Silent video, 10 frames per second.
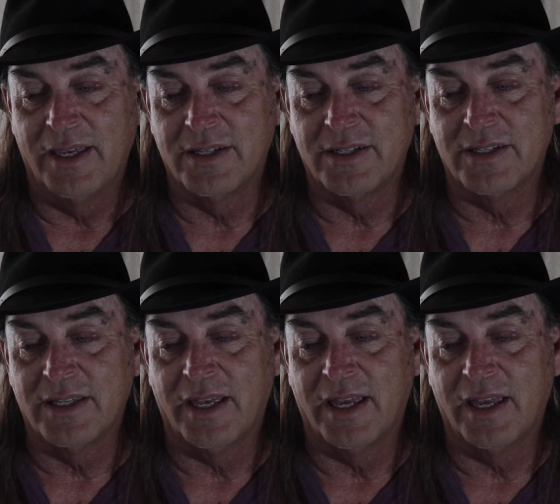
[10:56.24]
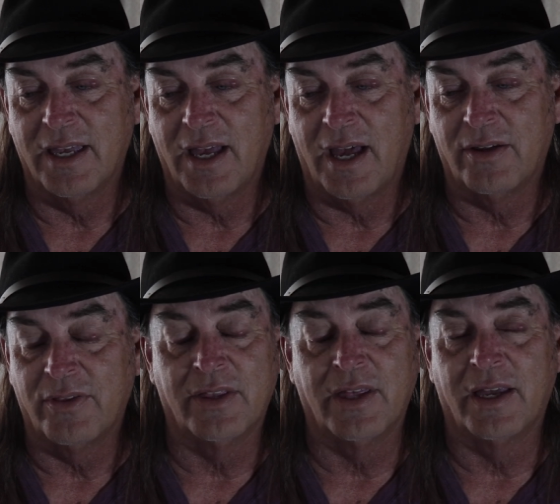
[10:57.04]
It's just like, I don't
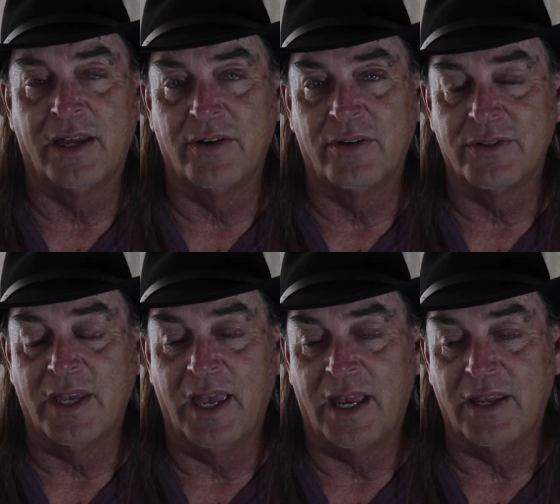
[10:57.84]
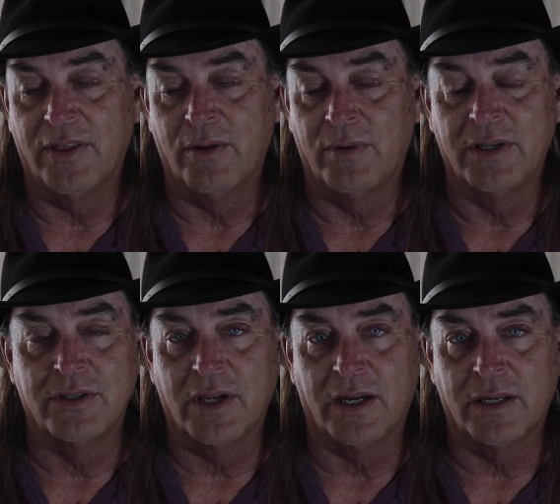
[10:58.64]
think that guy knows anything what
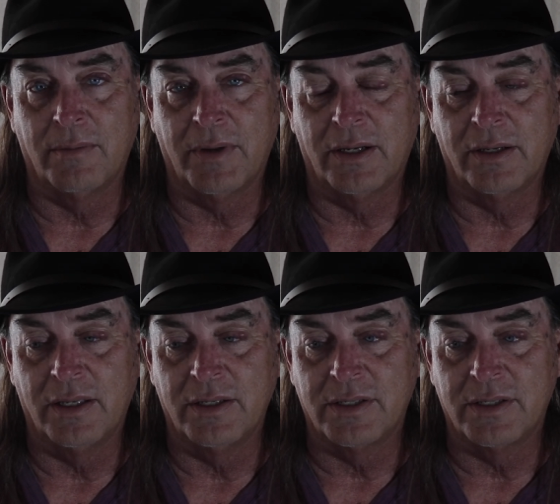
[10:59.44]
he's talking about. He